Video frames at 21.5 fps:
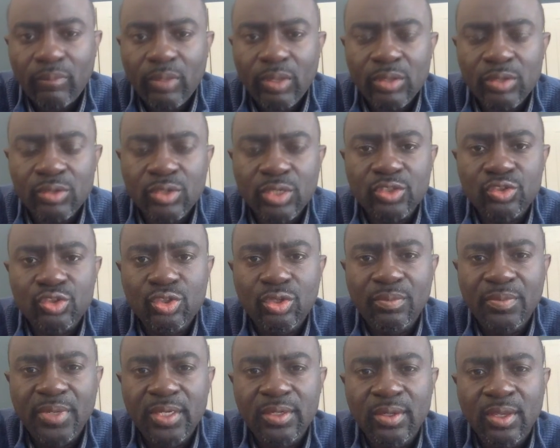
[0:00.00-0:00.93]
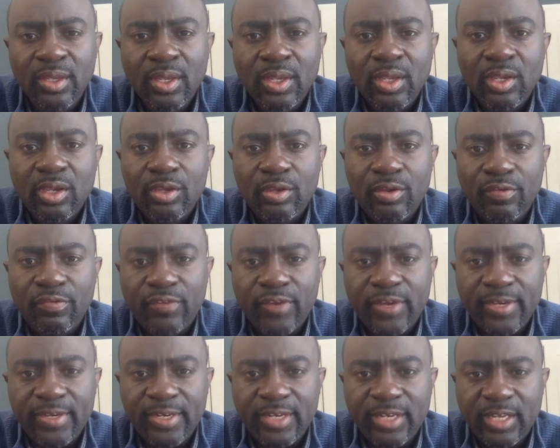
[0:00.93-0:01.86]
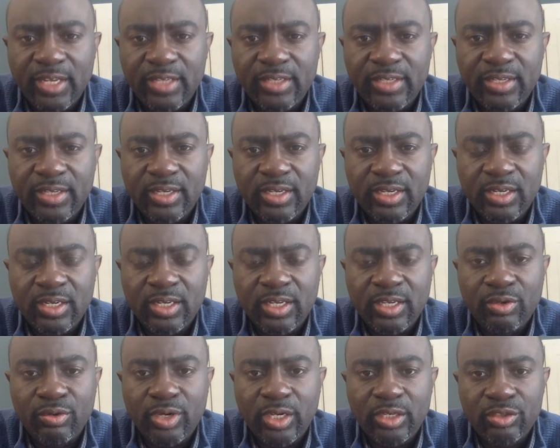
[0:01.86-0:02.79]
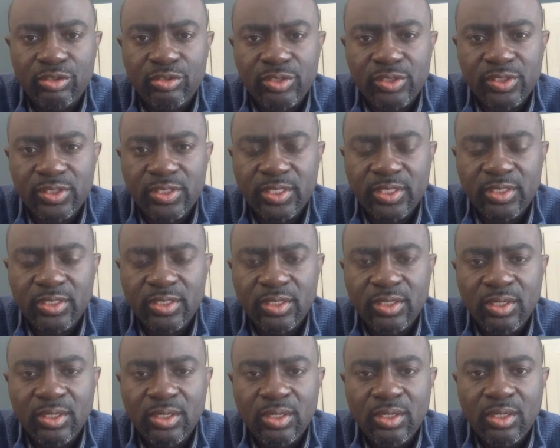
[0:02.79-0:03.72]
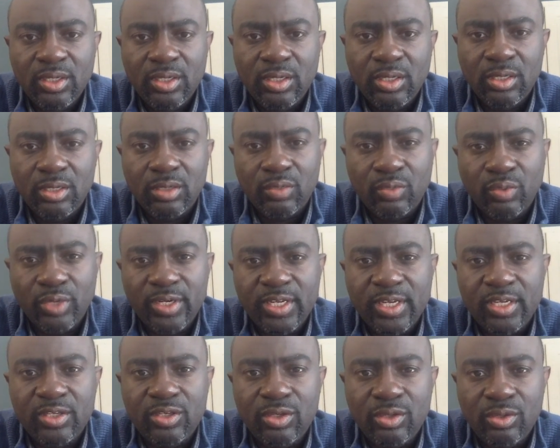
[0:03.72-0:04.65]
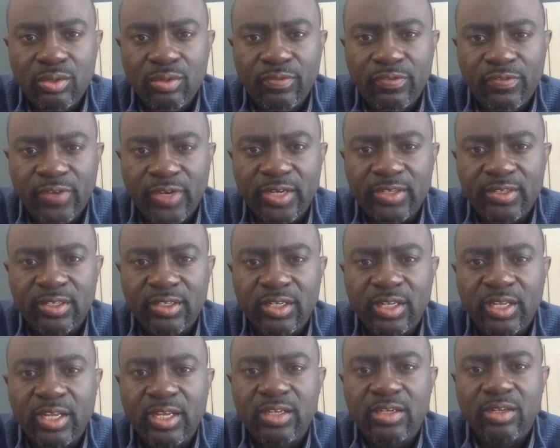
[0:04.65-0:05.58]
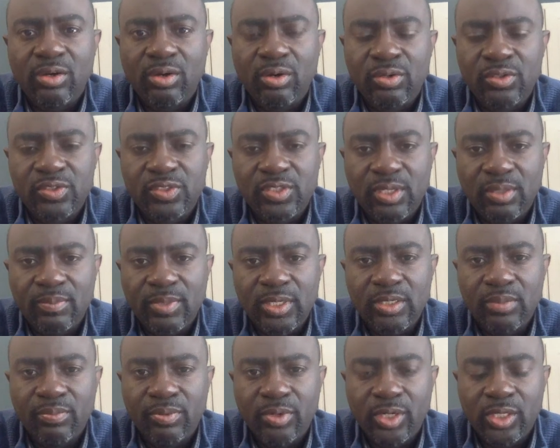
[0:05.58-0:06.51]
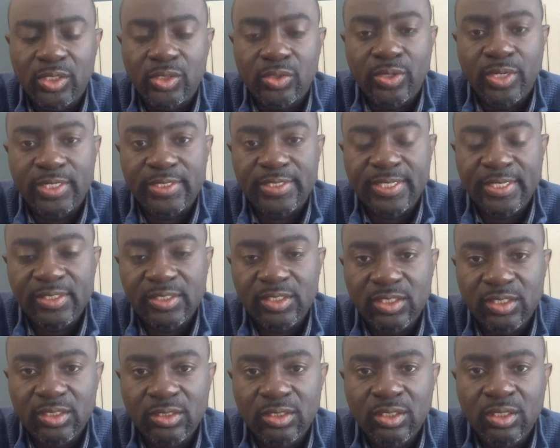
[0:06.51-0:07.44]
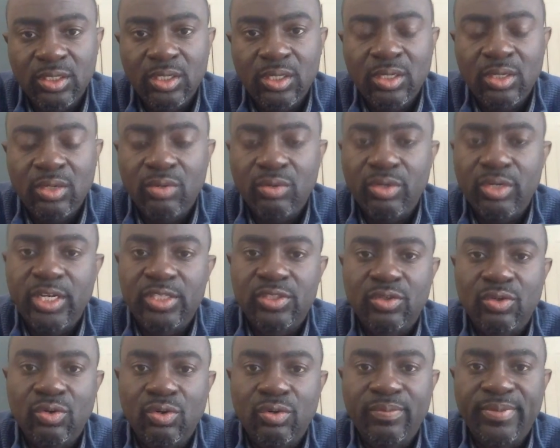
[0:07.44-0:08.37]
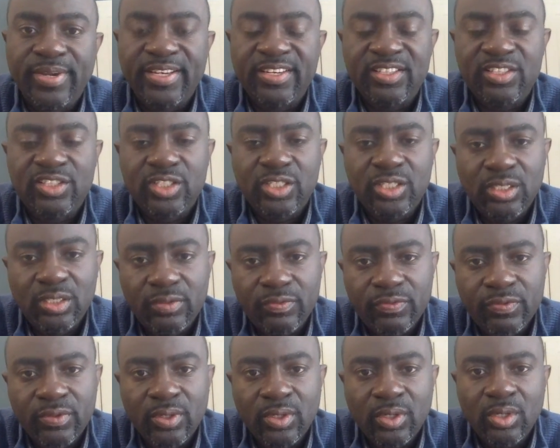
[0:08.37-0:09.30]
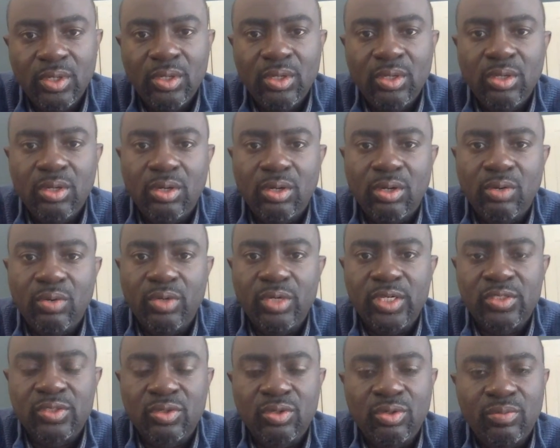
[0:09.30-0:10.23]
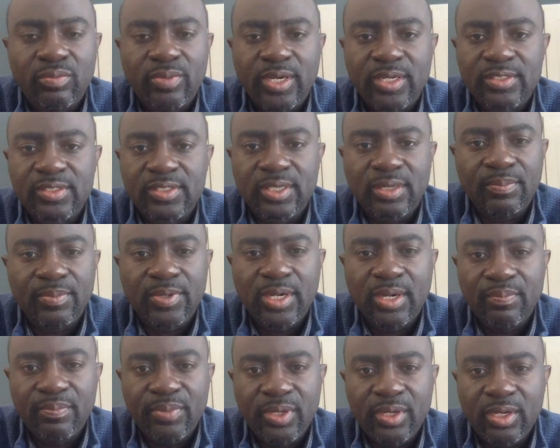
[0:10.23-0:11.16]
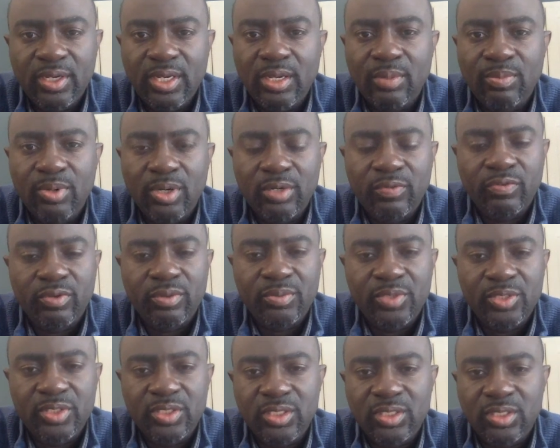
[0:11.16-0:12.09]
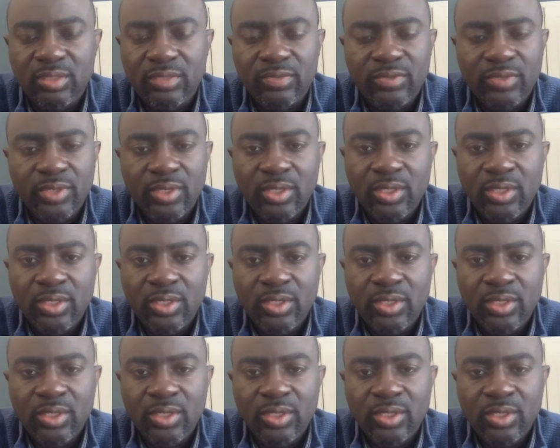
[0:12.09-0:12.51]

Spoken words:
So assuming you find a land in Ghana that you are interested, whether you find the land or somebody brought it to your attention, whether it's owned by the chief or whether it's owned by some company that bought it from the chief,